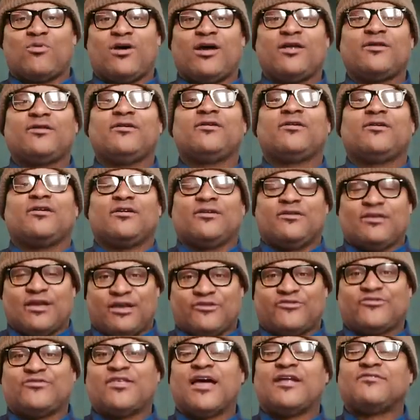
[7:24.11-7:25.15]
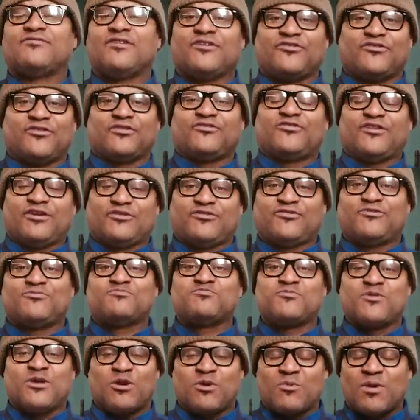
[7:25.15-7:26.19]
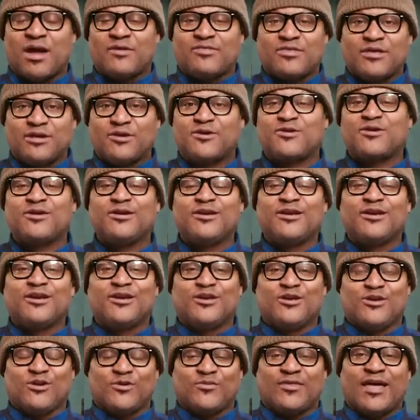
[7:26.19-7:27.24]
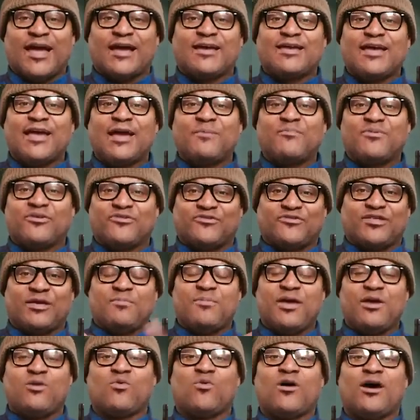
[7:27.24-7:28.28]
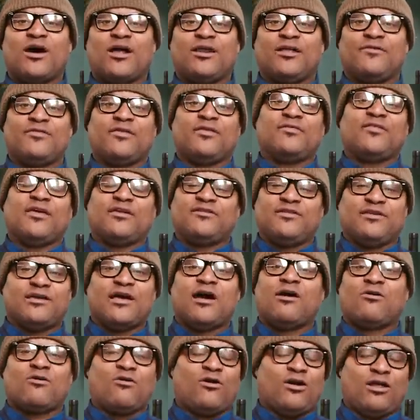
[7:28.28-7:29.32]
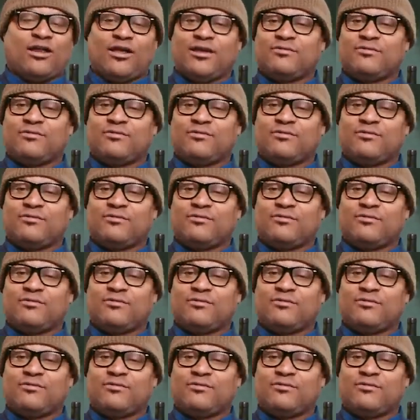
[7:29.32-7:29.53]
wine? Yes, that does exist. You know, I think, you know, that camp is they make wine and then they de-alcohol